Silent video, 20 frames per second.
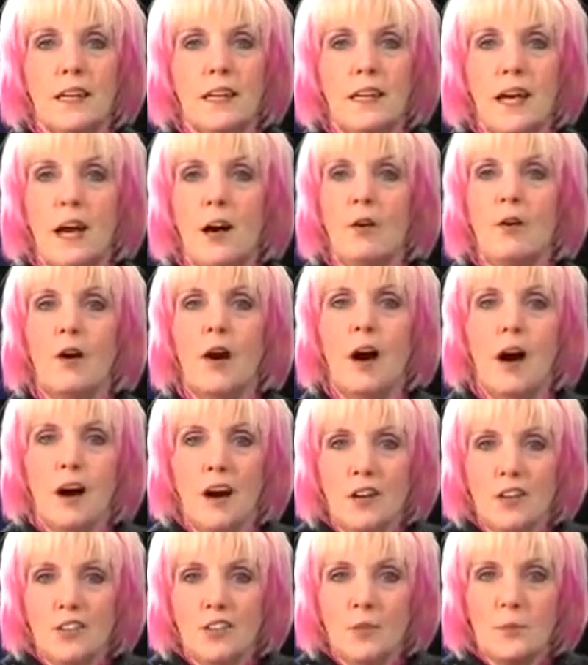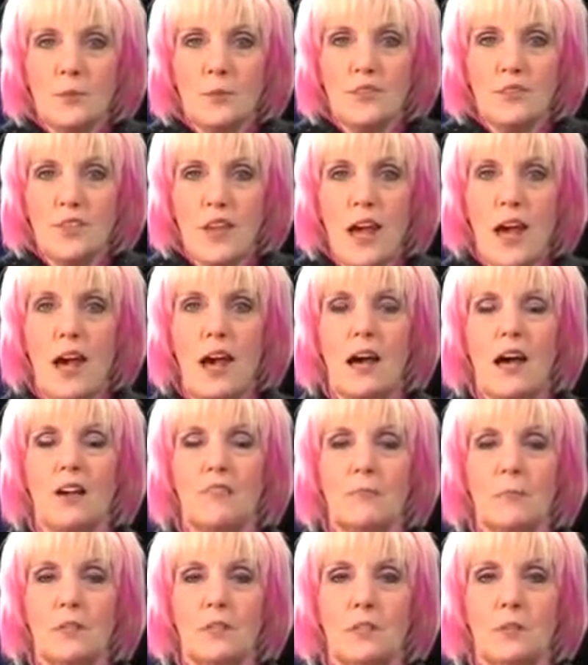And how awesome is that?
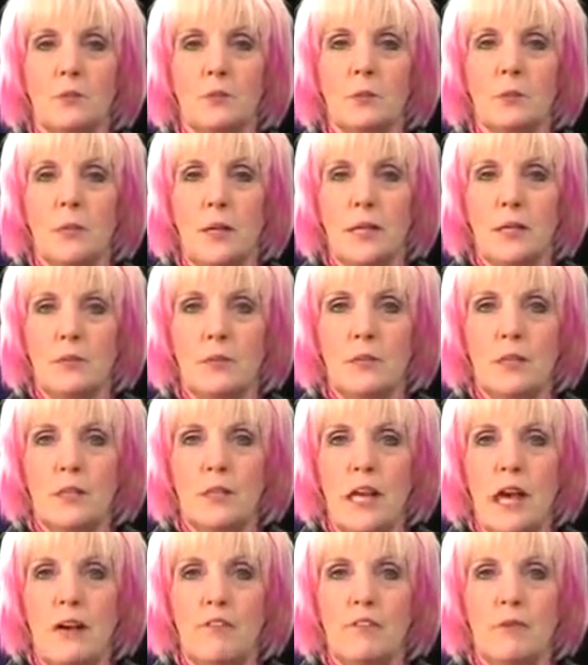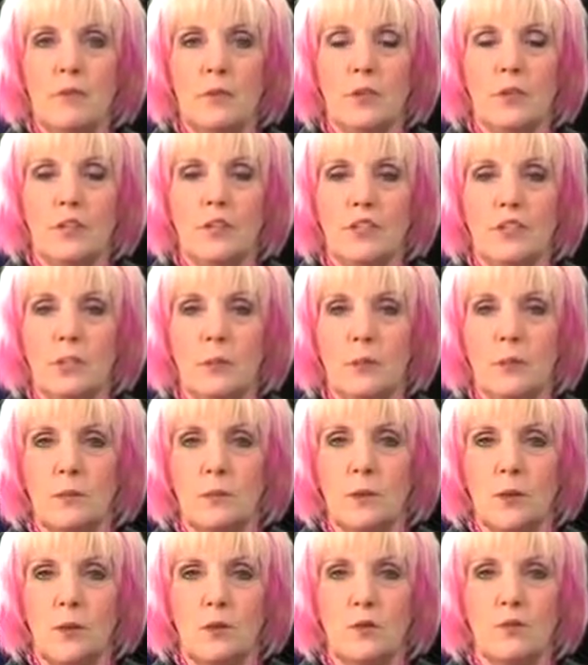I've been to a bakery in heaven where the
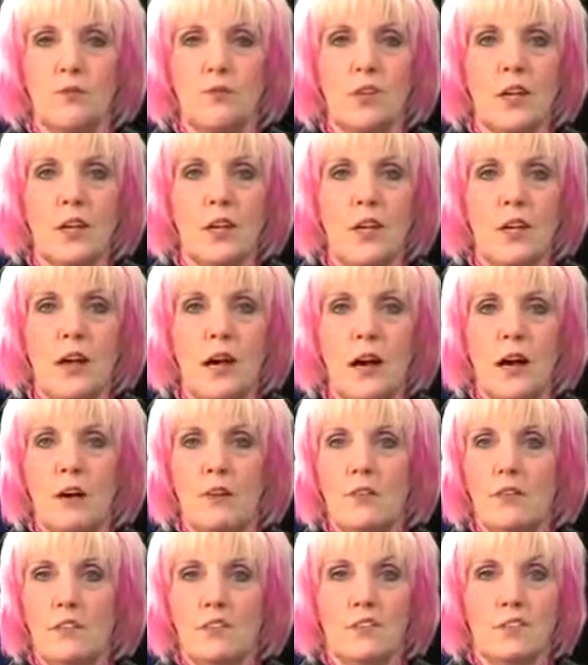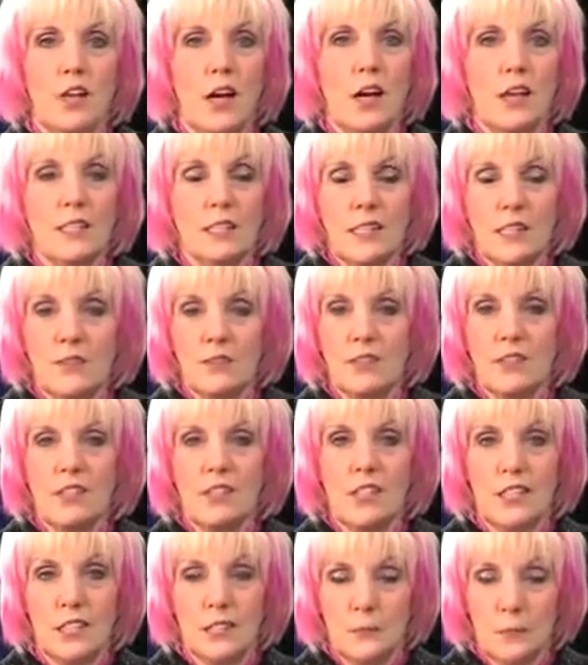cinnamon rolls are the size of a
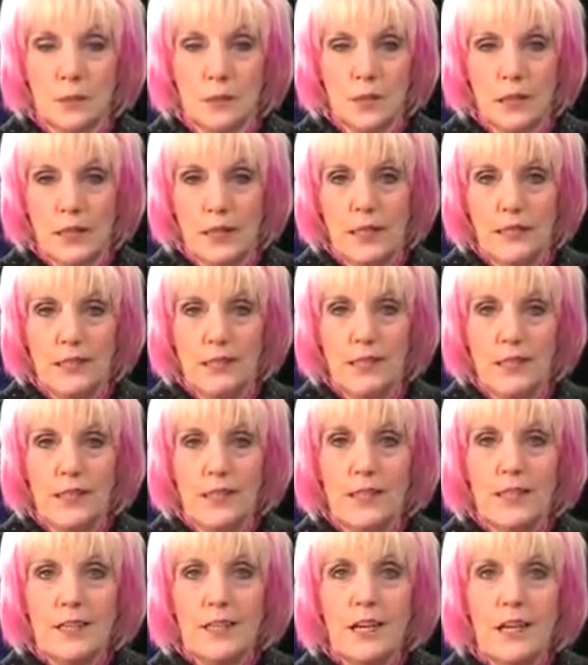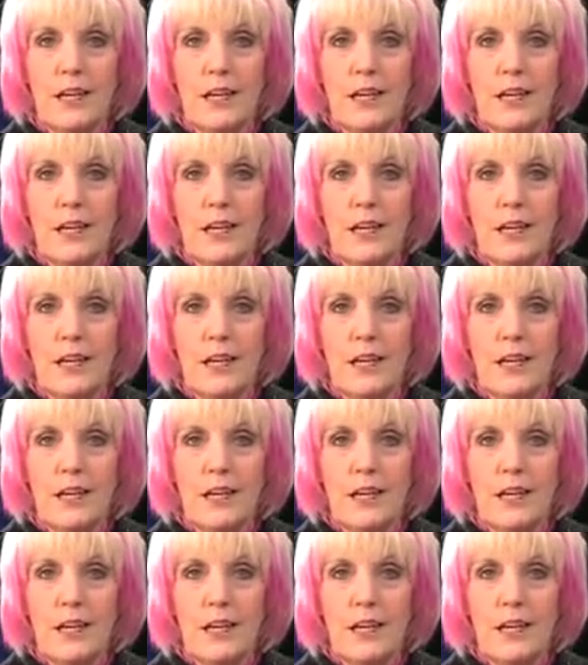dinner plate.